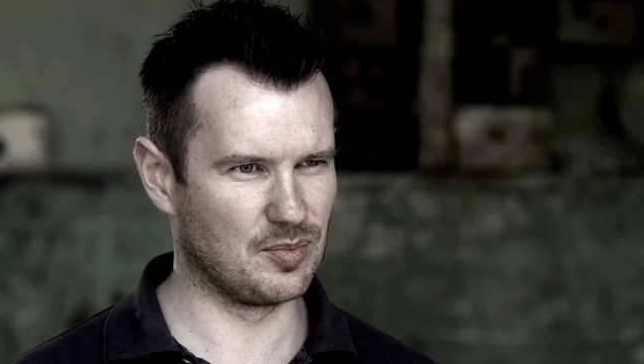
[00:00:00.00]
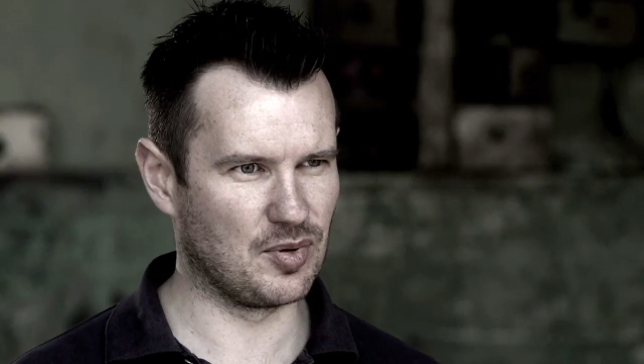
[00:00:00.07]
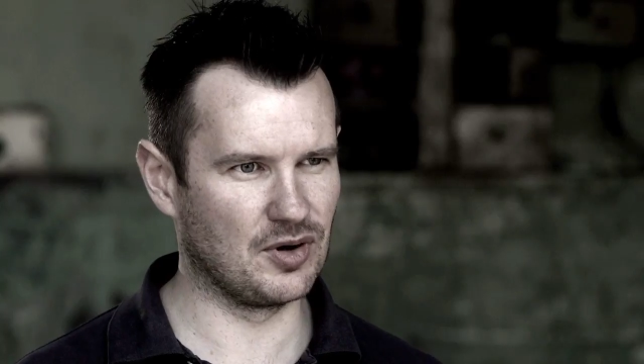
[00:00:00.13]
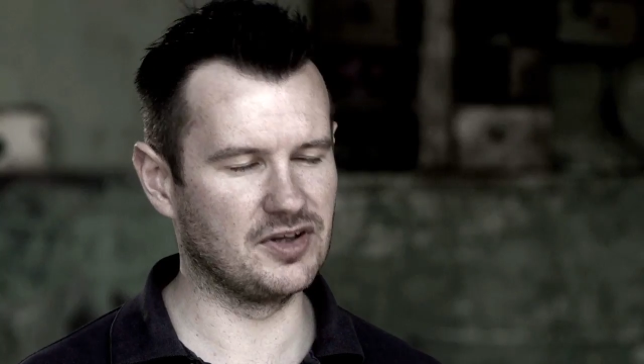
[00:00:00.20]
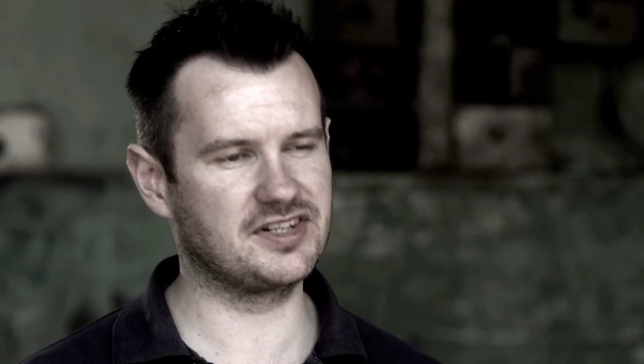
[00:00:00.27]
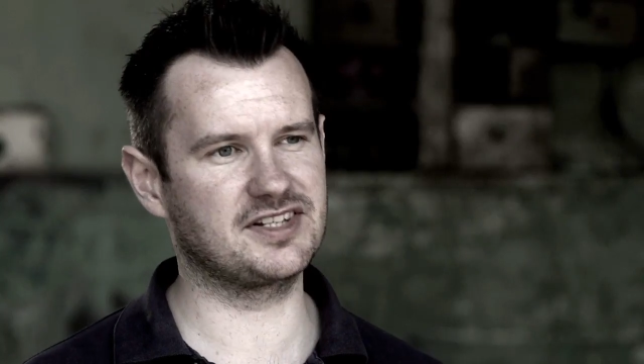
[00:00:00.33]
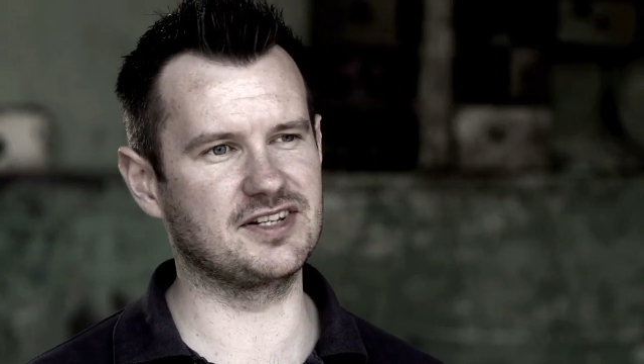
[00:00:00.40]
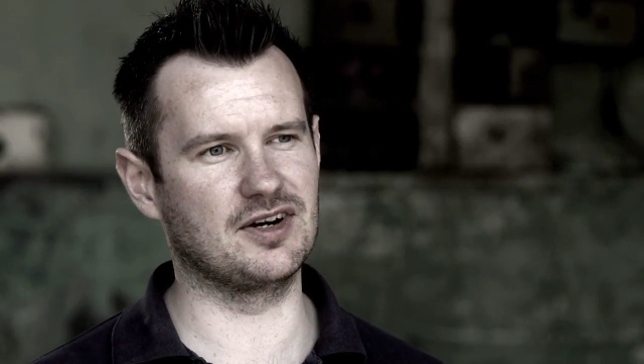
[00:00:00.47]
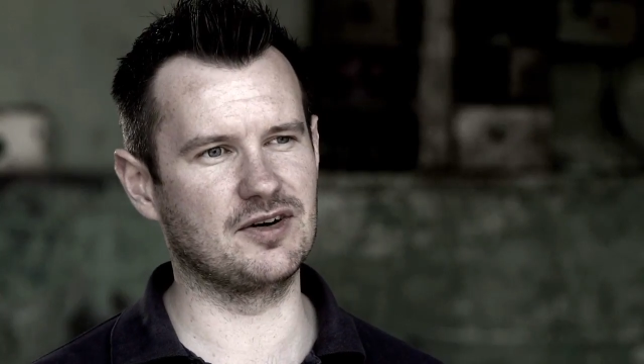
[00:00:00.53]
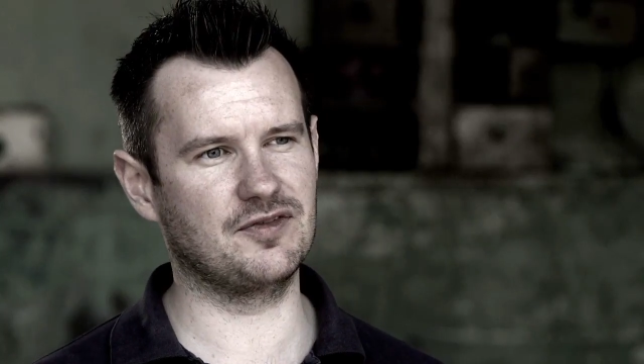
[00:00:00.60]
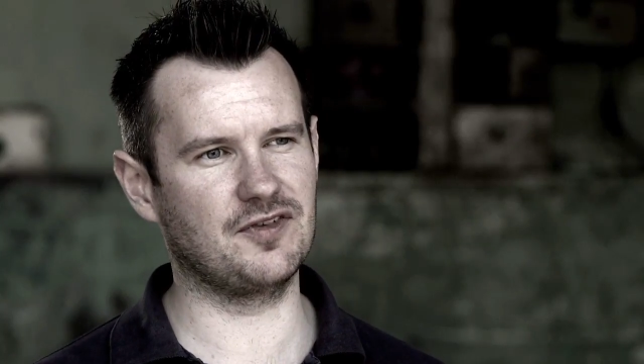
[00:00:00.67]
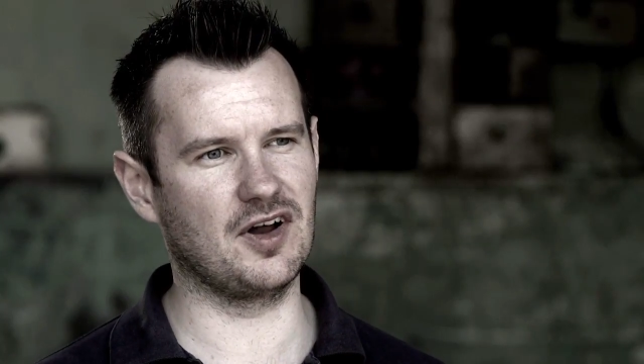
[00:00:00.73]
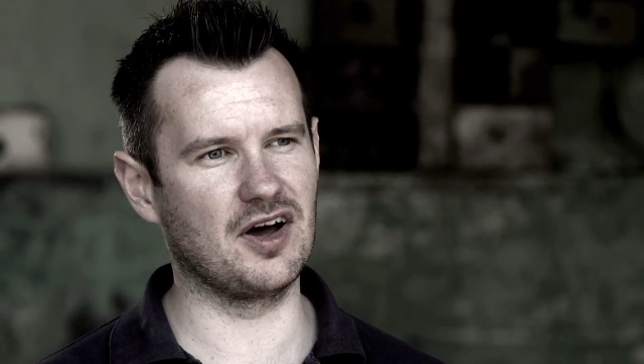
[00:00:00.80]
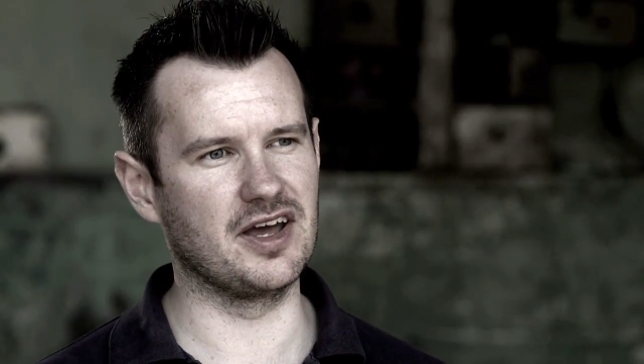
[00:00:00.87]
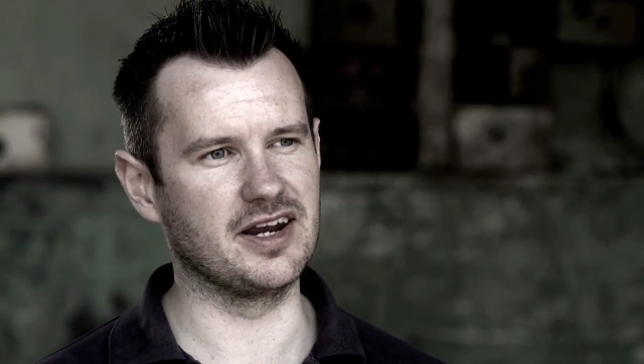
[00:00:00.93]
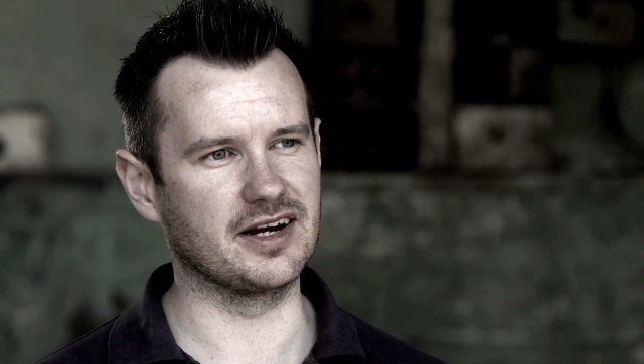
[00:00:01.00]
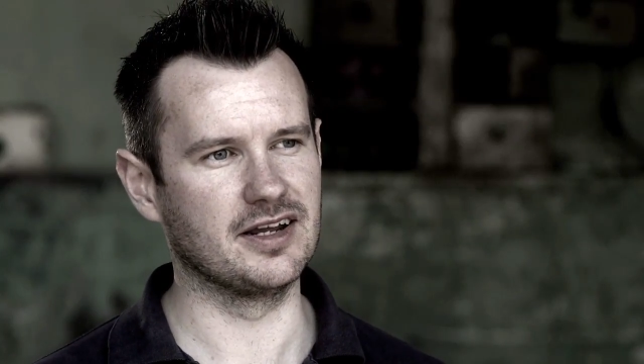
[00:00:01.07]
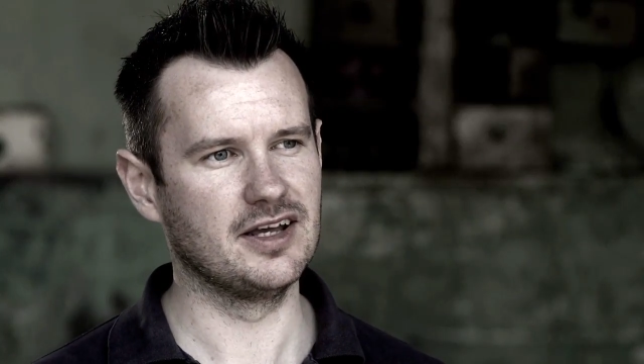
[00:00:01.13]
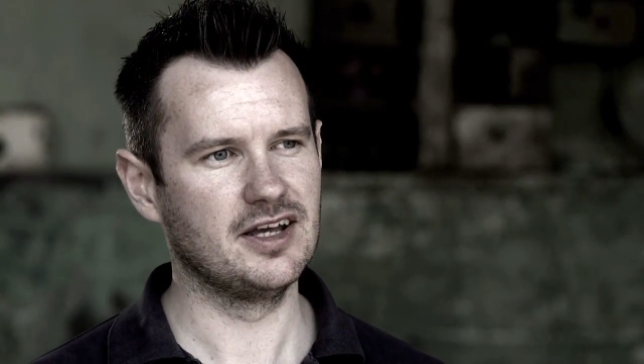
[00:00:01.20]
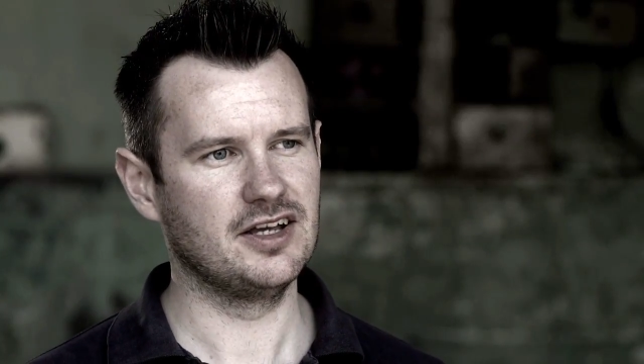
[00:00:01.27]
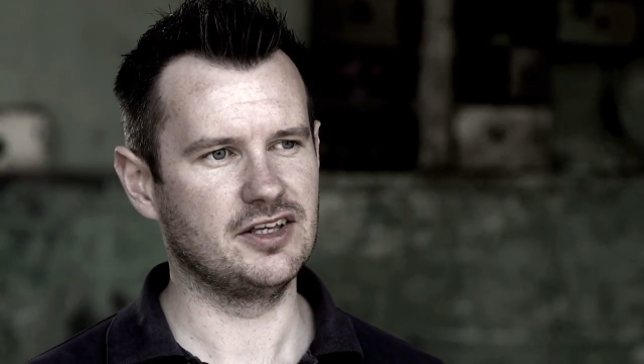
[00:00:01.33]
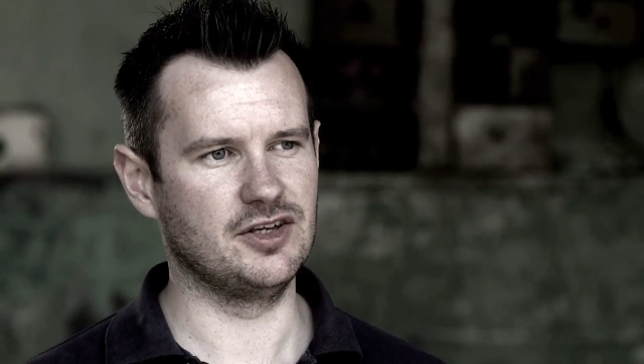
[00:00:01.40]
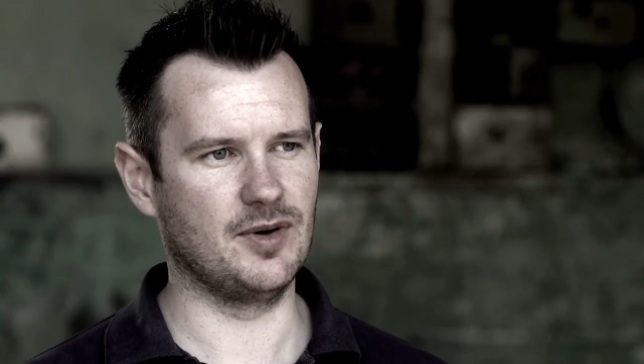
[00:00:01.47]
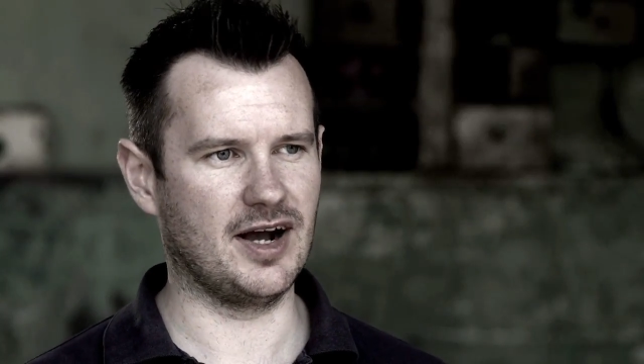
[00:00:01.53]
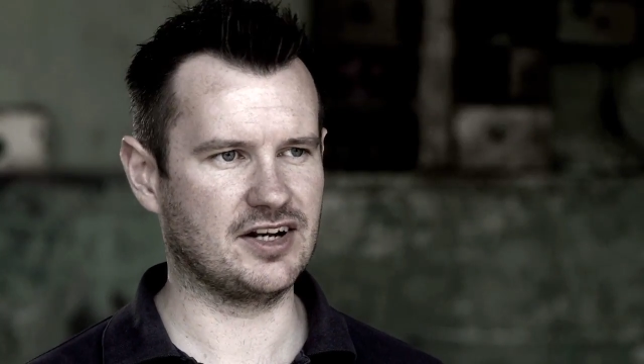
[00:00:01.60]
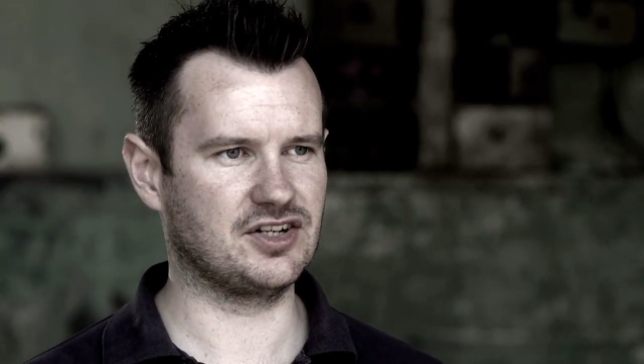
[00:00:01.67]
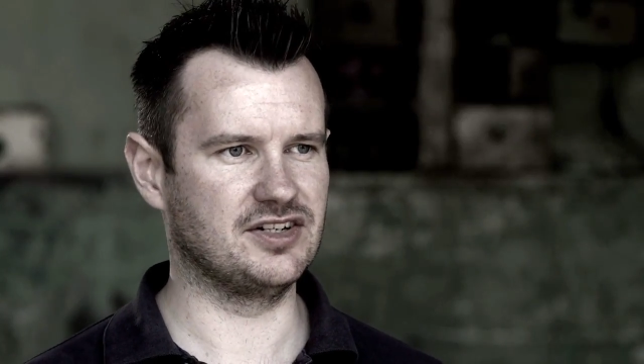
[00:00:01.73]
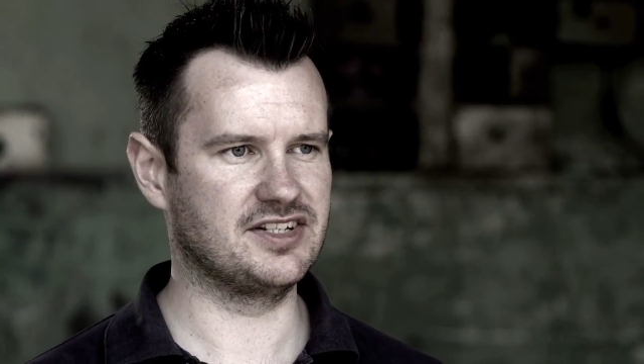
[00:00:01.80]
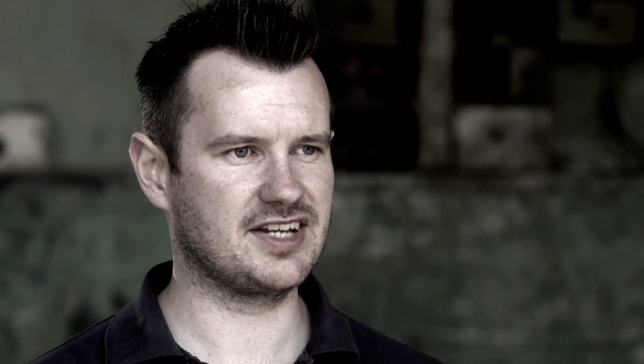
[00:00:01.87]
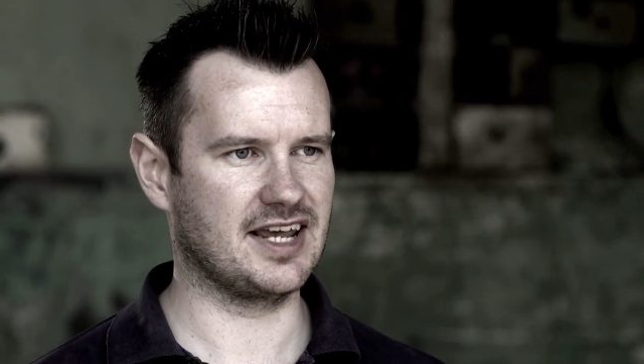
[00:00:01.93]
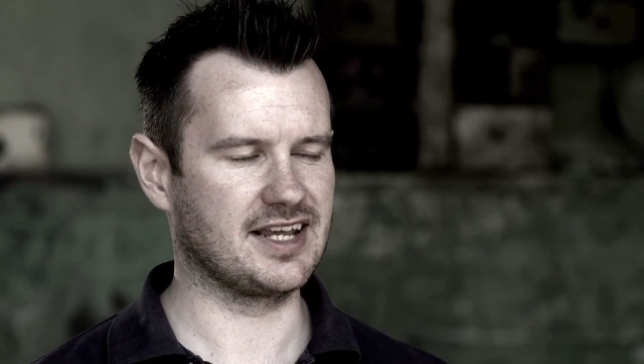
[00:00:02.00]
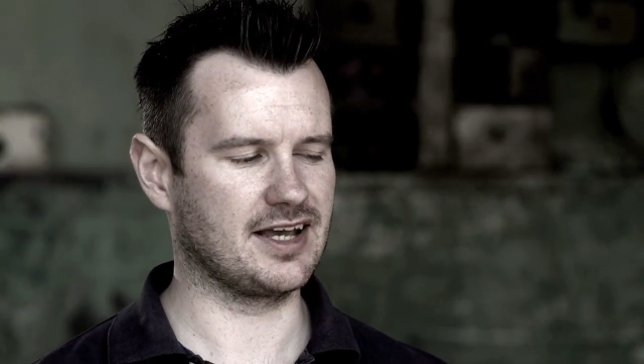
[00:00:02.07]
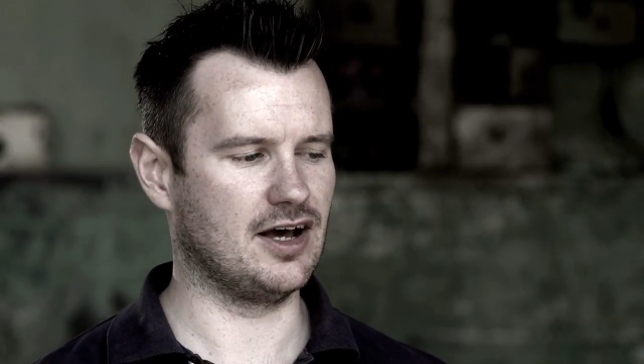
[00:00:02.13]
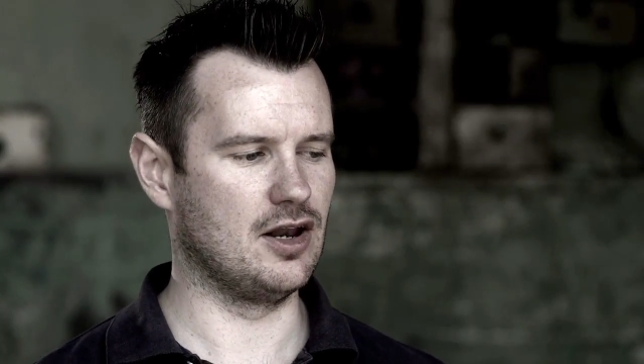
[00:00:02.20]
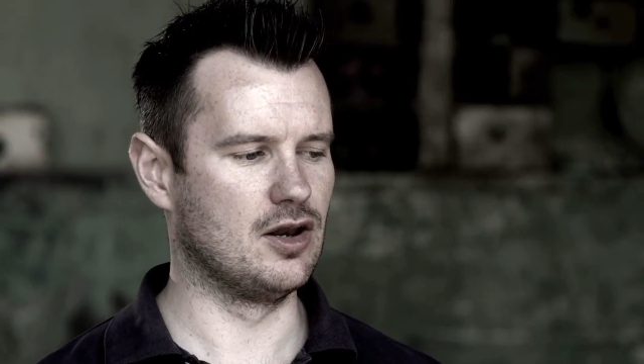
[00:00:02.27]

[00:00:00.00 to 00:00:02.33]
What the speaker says: the bullets start flying, you actually take